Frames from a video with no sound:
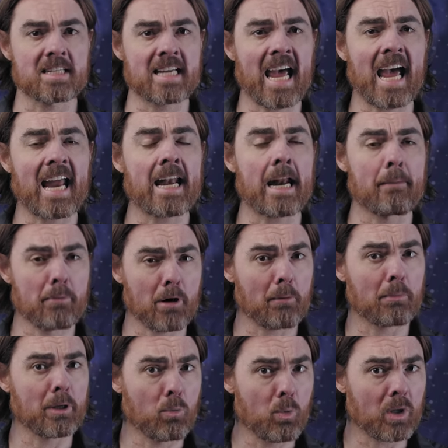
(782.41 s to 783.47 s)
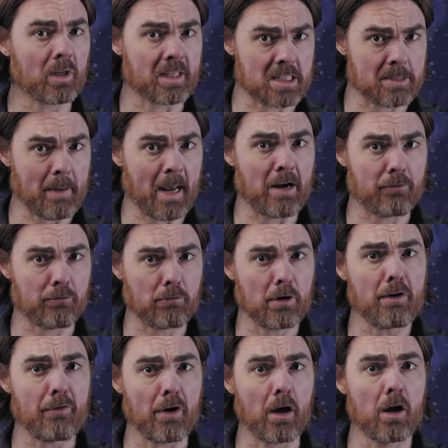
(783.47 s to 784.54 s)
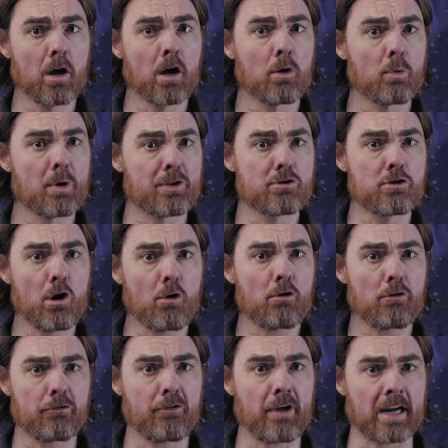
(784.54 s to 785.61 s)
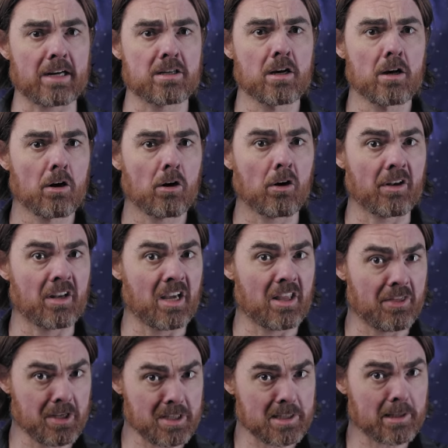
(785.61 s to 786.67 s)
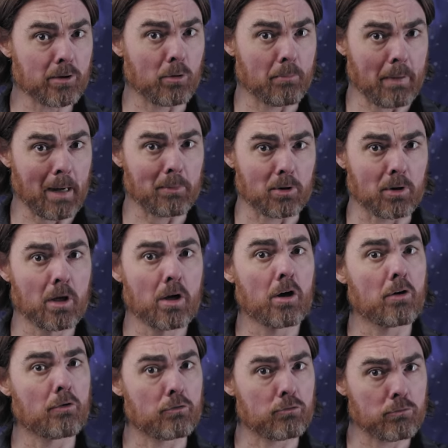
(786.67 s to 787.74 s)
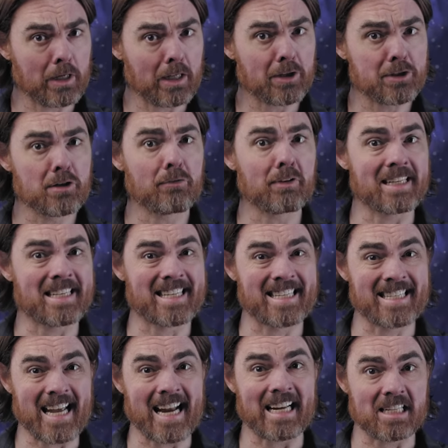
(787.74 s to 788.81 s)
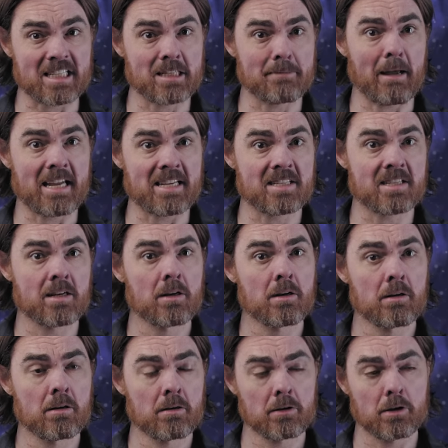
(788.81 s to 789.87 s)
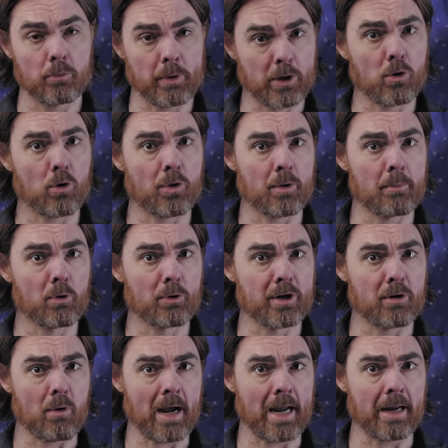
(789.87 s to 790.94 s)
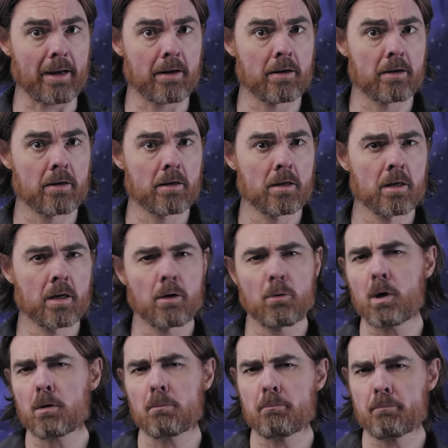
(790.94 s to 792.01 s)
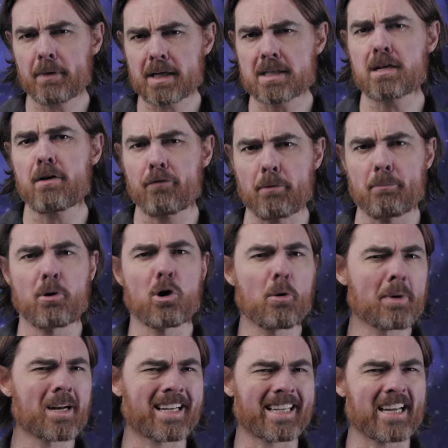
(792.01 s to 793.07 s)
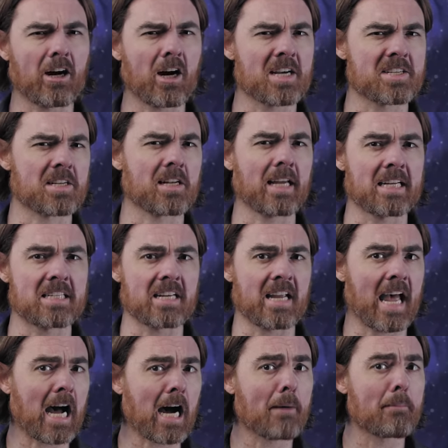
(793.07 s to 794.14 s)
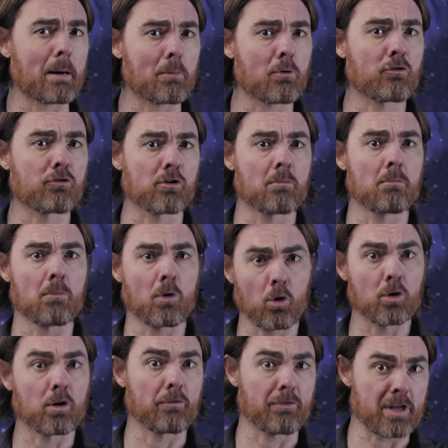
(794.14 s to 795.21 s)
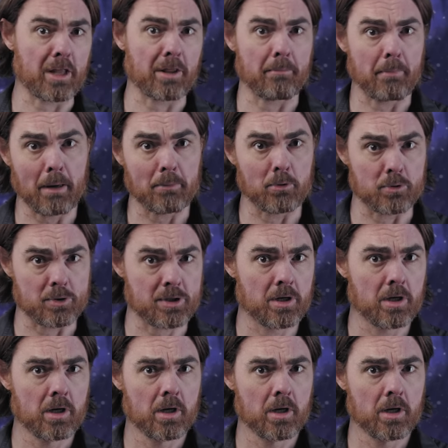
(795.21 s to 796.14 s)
can and probably will expand forever with no effect on this little bubble of relatively static space that we call the Milky Way. Well, except for permanently isolating our bubble from all of the other bubbles.